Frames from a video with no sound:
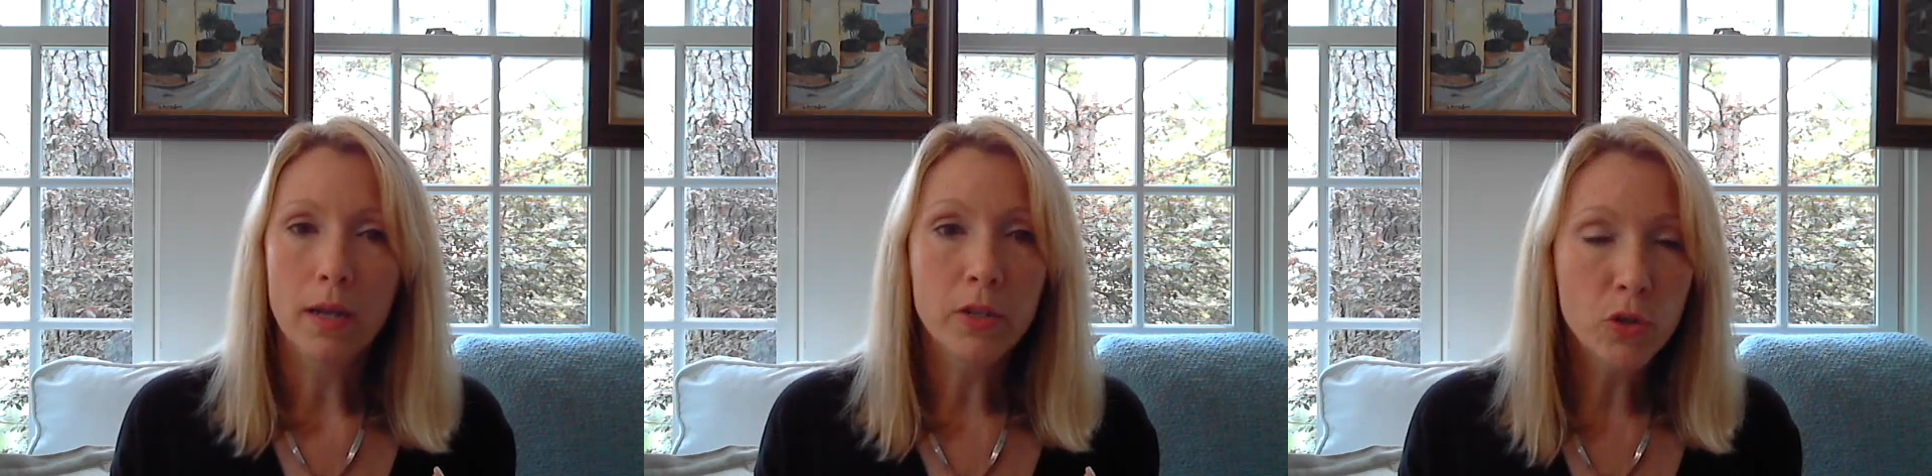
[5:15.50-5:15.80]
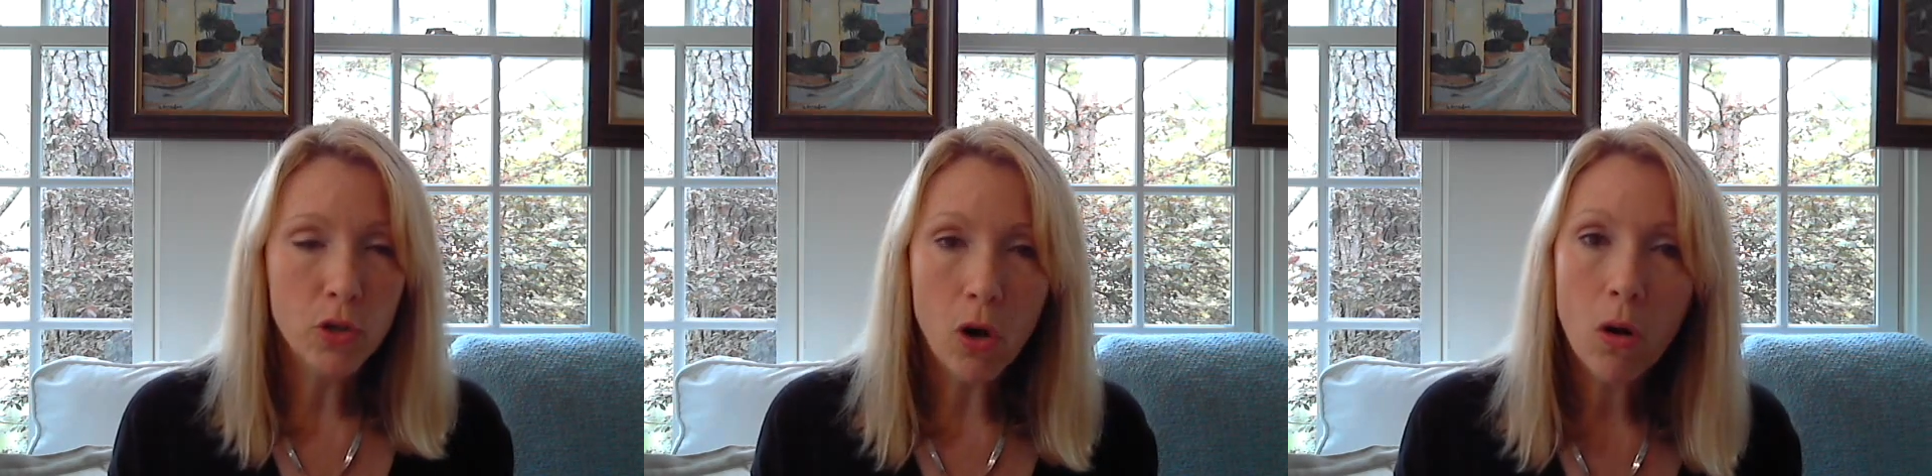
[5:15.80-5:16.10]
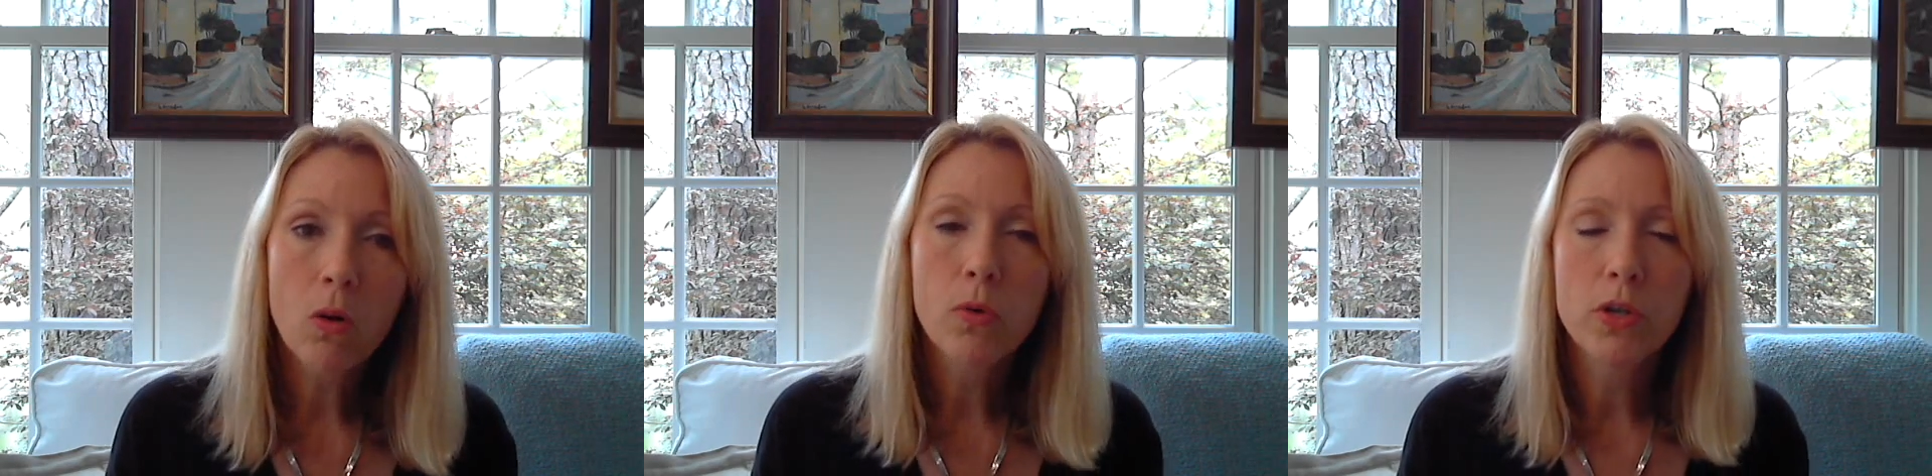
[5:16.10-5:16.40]
in your
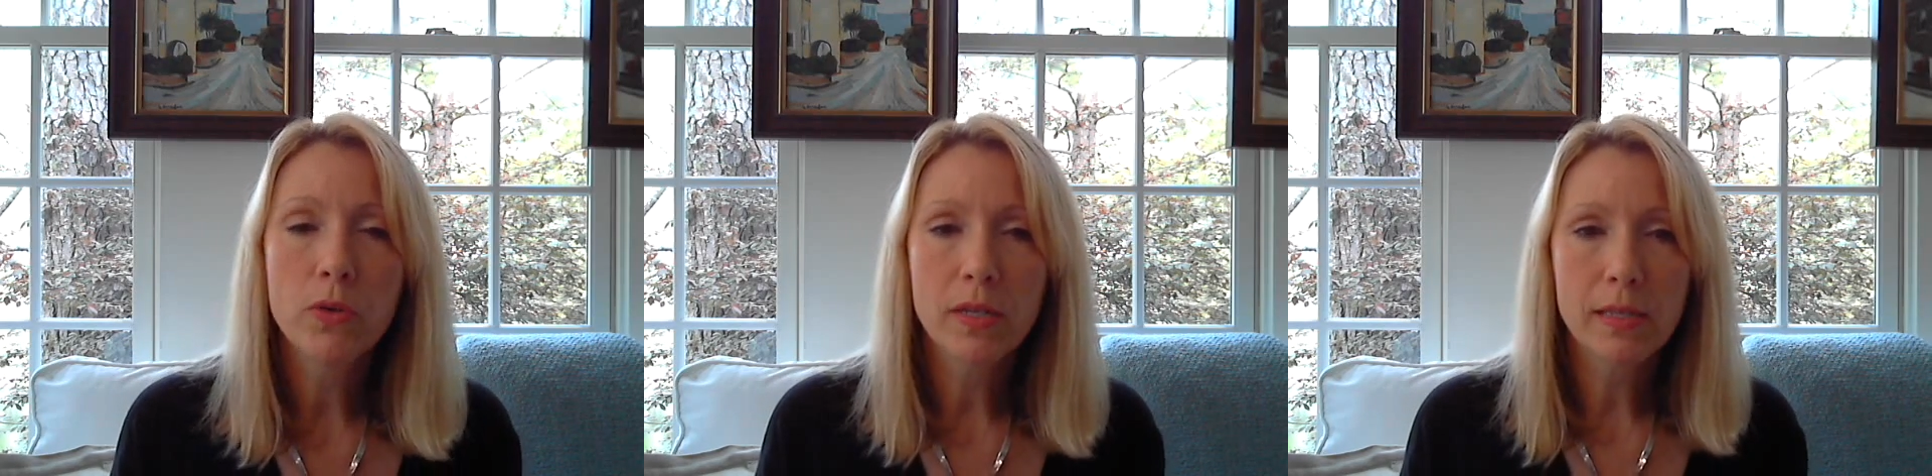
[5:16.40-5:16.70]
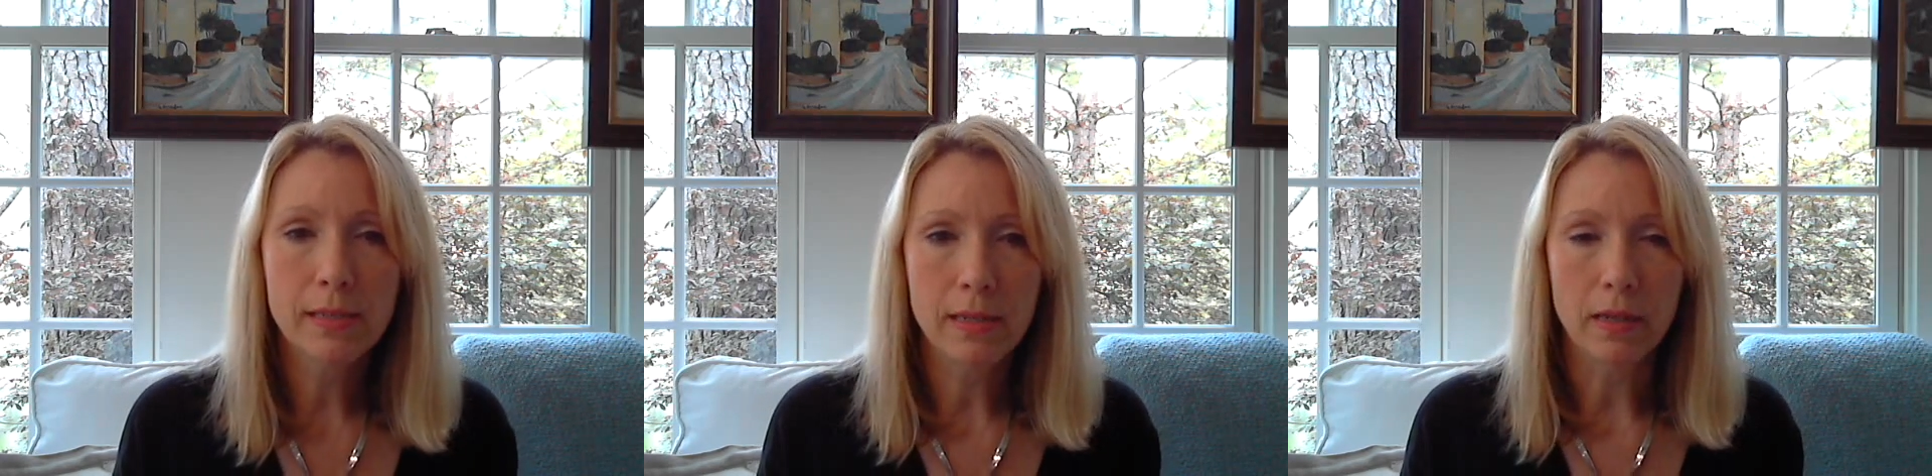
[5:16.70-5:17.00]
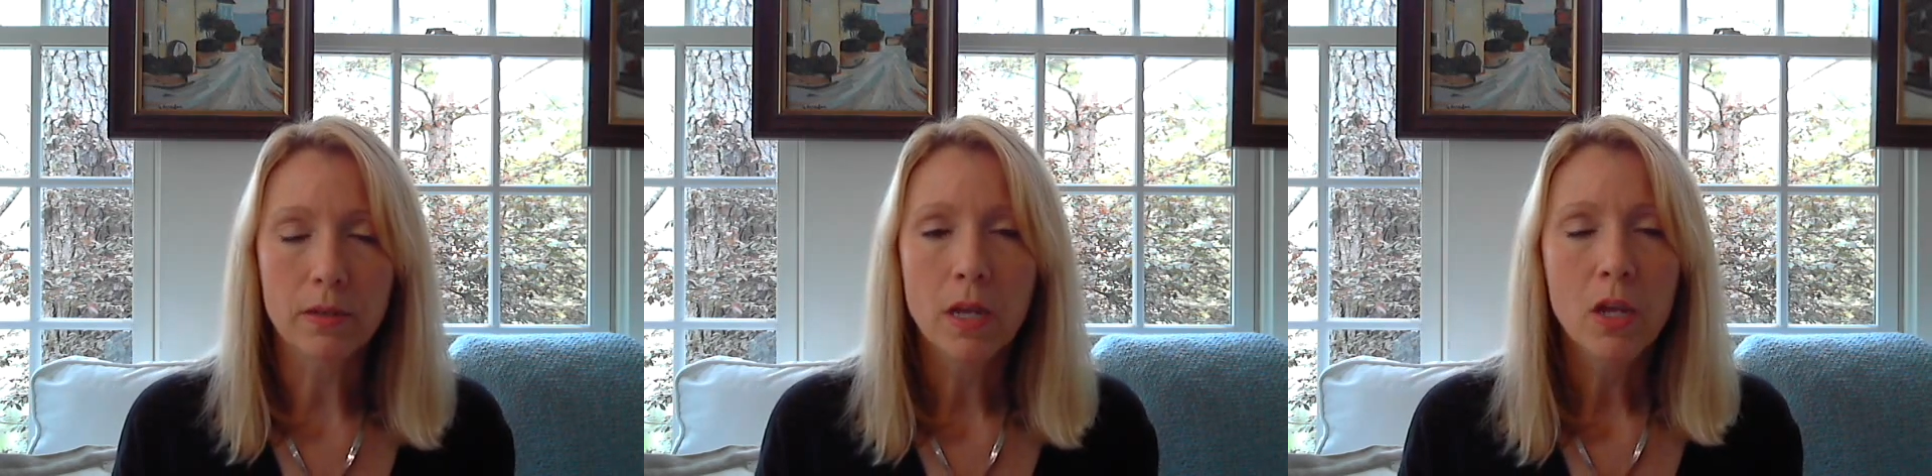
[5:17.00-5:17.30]
car where you can see
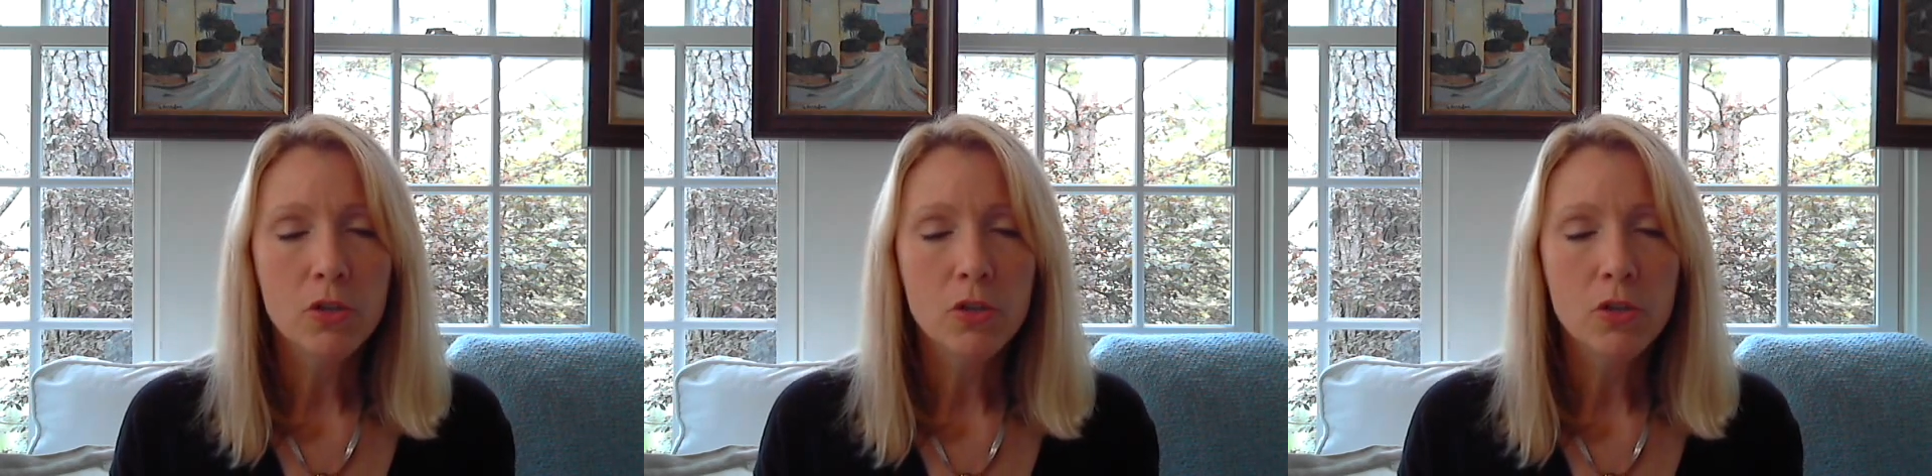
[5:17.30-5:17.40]
it.